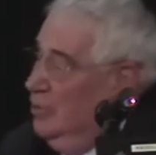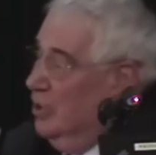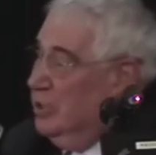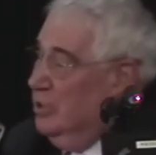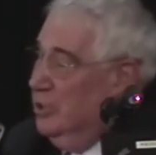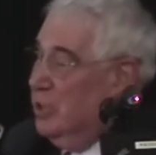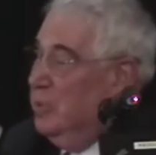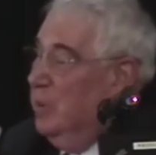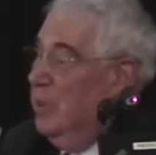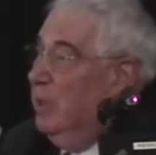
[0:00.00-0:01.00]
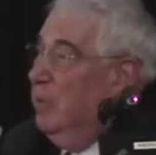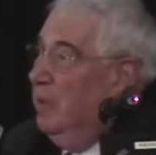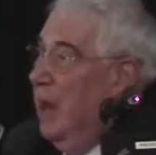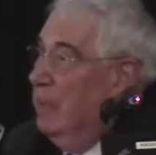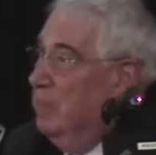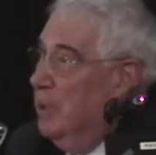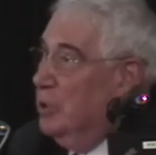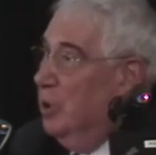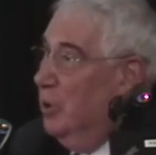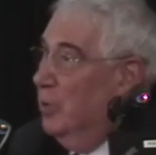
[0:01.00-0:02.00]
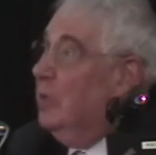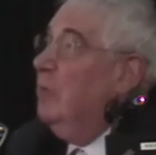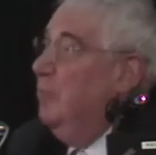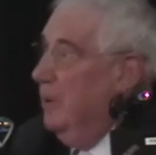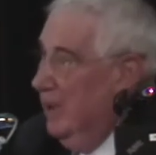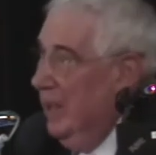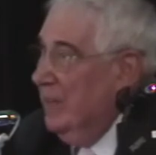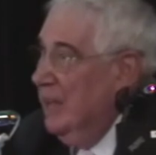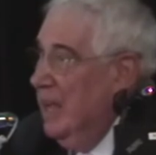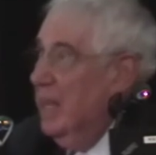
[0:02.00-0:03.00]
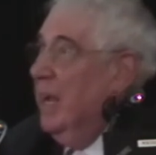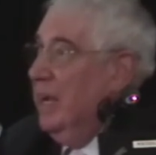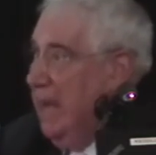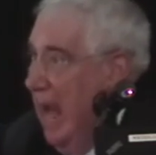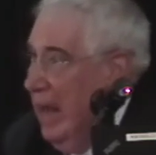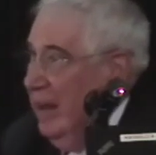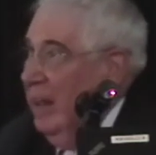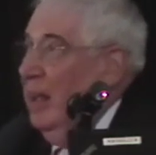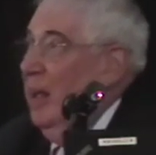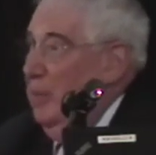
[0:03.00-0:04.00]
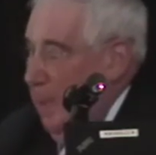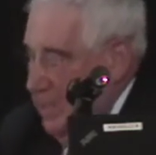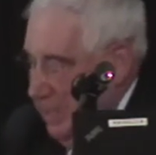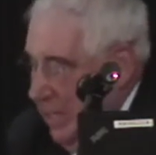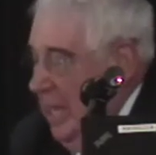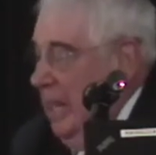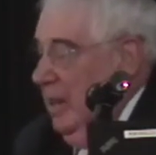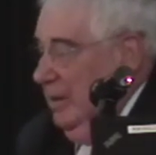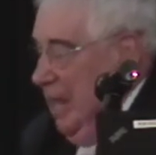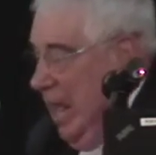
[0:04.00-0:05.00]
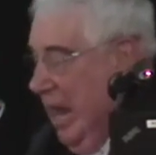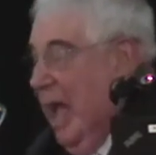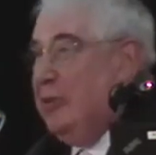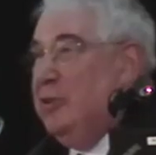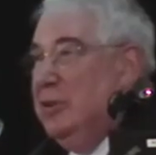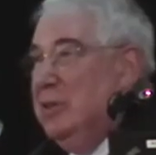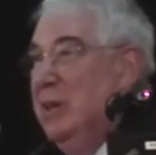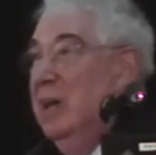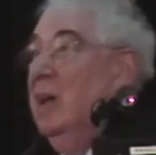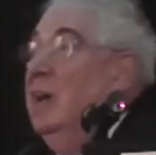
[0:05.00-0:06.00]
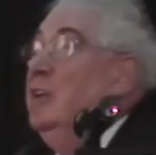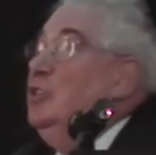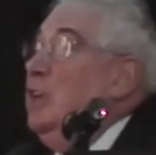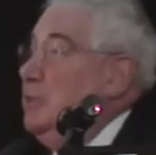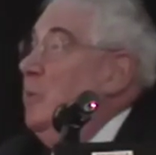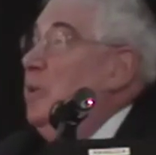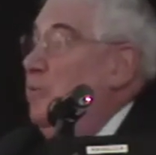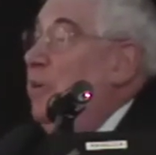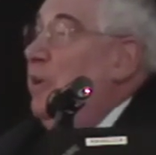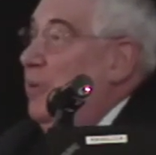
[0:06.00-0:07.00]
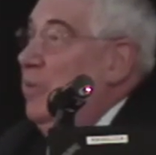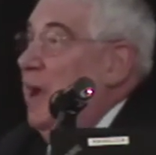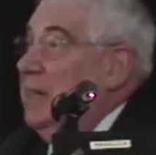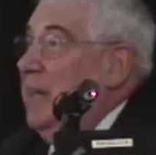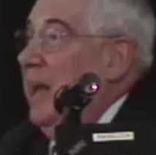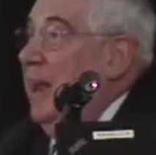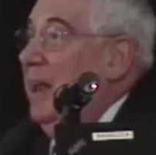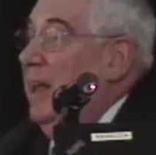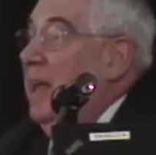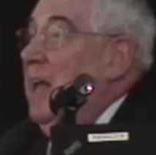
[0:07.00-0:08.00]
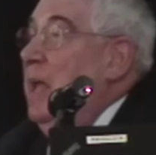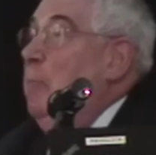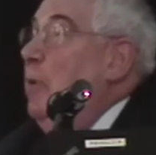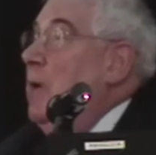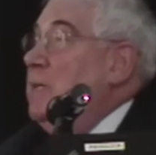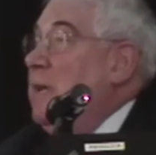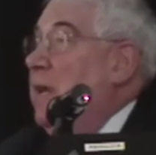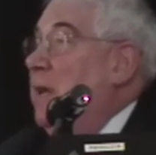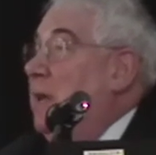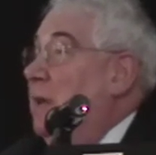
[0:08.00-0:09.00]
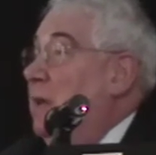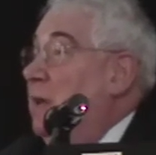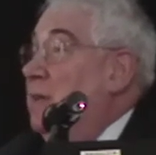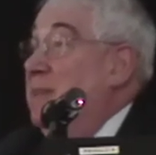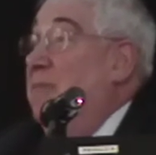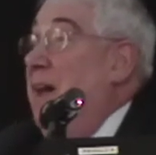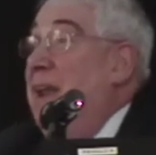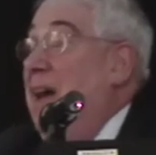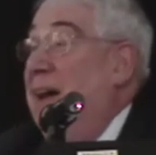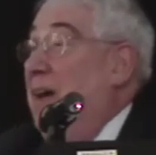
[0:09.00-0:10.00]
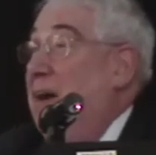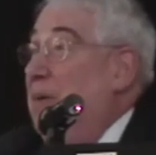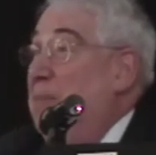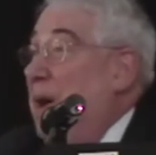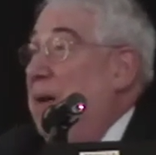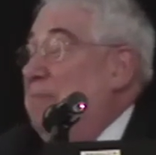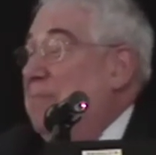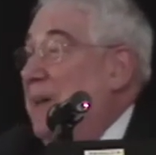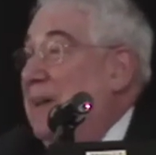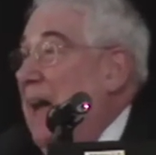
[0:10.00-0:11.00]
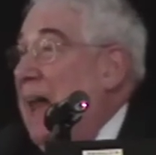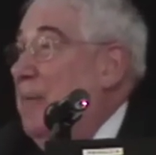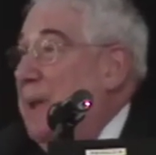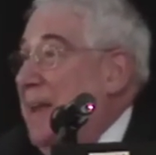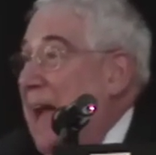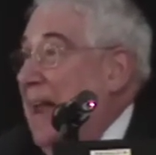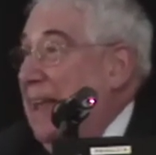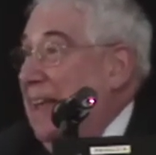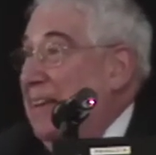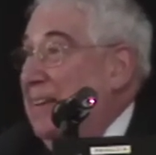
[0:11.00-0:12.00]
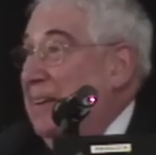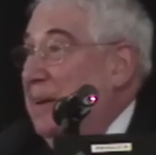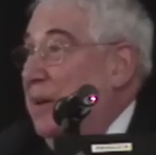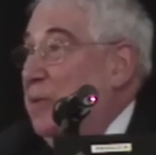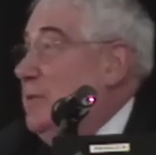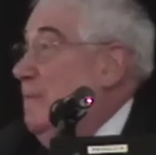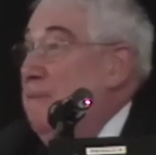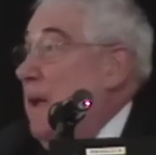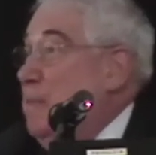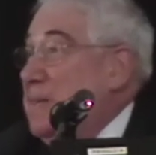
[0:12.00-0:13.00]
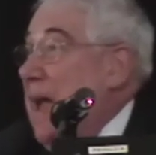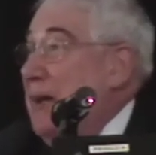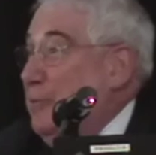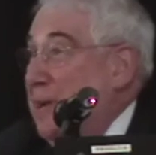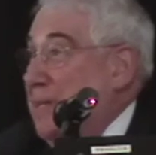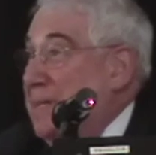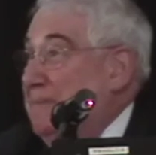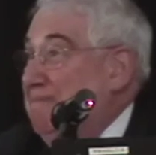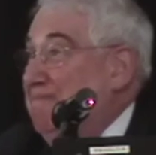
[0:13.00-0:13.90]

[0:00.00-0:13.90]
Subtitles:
just when we think we've got him pigeonholed, we get the idea. Got it. Pasolini, non-actors. Just when you figure you've got that, he brings in Anna Magnani, who's a famous actress.